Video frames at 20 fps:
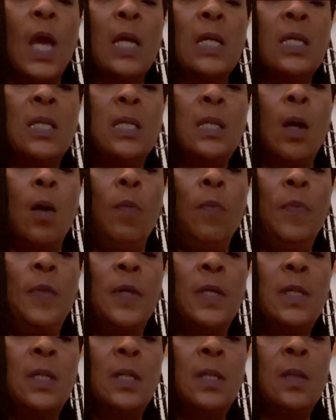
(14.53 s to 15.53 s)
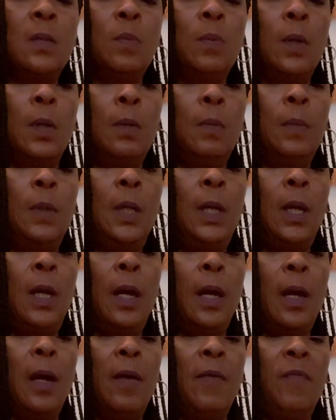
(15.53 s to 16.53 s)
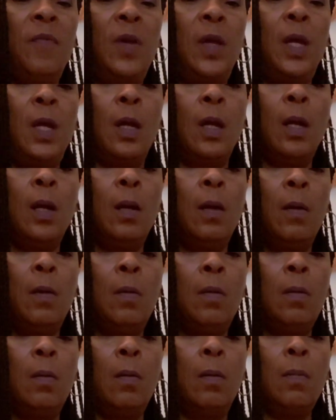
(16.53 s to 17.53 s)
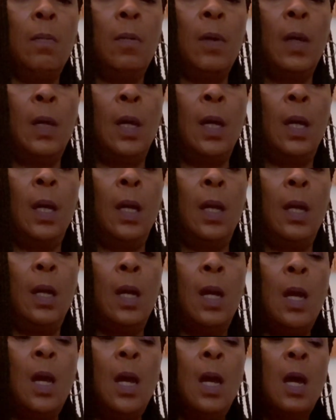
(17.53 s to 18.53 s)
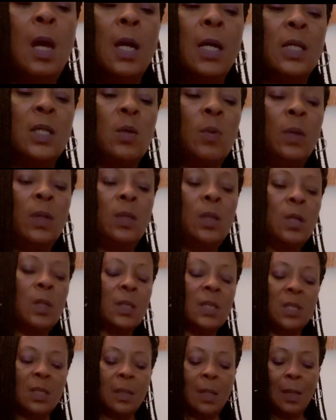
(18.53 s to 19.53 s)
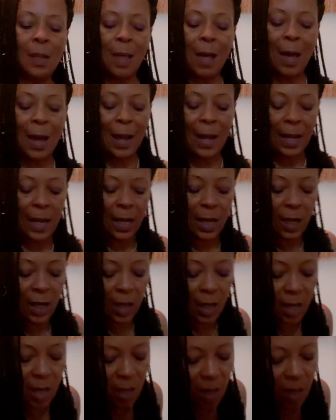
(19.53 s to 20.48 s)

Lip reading: So this is what we have here. Okay. So it looks like